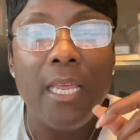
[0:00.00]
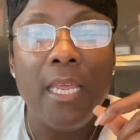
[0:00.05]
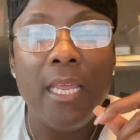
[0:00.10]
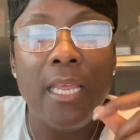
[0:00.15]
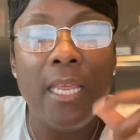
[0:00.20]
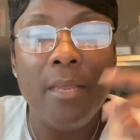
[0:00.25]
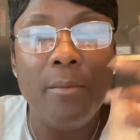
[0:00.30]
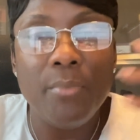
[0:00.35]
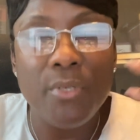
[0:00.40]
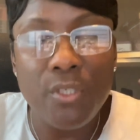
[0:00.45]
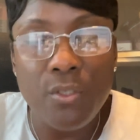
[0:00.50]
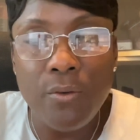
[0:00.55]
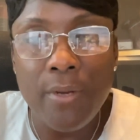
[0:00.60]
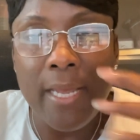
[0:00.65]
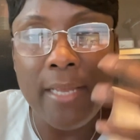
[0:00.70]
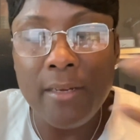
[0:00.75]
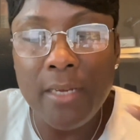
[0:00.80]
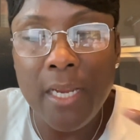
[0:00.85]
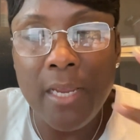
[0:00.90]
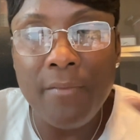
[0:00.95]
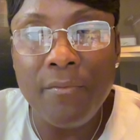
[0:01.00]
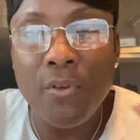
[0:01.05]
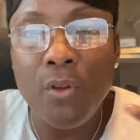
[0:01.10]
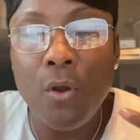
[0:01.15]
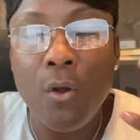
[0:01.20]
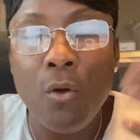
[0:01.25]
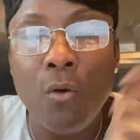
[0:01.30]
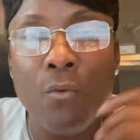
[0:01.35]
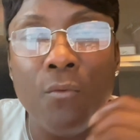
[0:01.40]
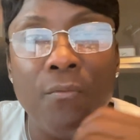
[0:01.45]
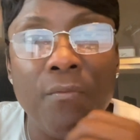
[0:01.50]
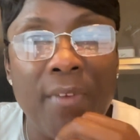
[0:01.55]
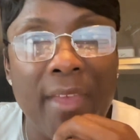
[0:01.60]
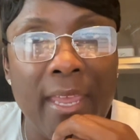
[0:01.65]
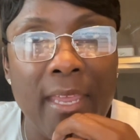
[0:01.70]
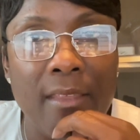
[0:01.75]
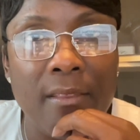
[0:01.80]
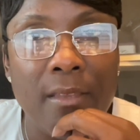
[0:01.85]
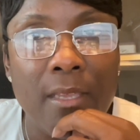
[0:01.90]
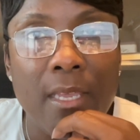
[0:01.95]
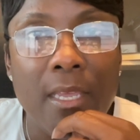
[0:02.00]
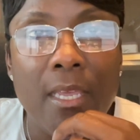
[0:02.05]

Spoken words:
But you have to have your own faith.